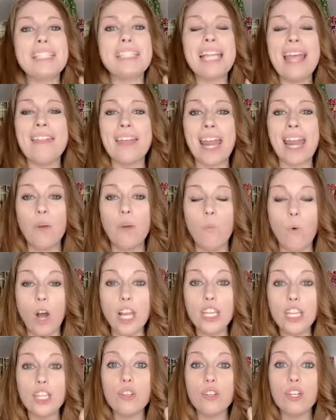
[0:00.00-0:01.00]
And then I
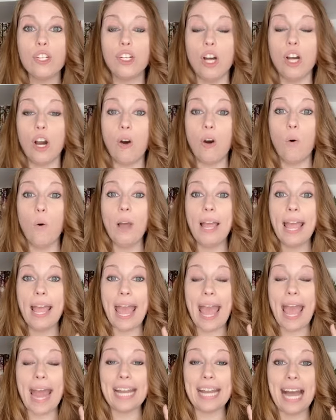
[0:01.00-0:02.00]
want you to go
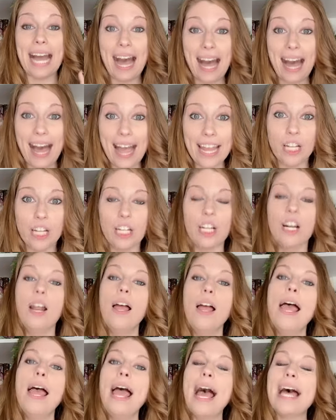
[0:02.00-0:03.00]
and hire
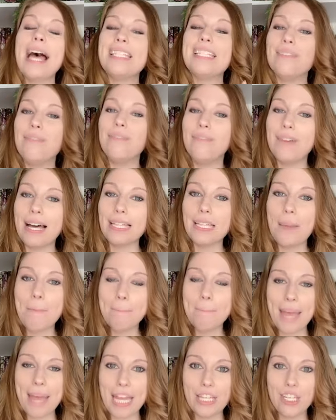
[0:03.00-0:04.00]
a
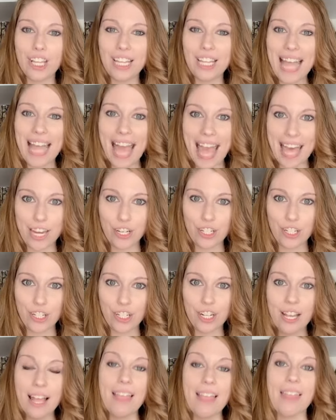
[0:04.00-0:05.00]
developmental
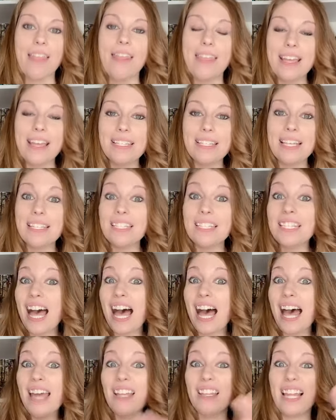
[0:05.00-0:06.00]
editor. This is
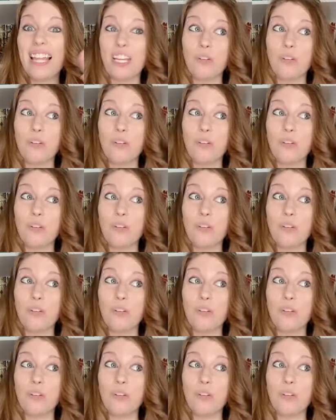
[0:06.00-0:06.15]
not like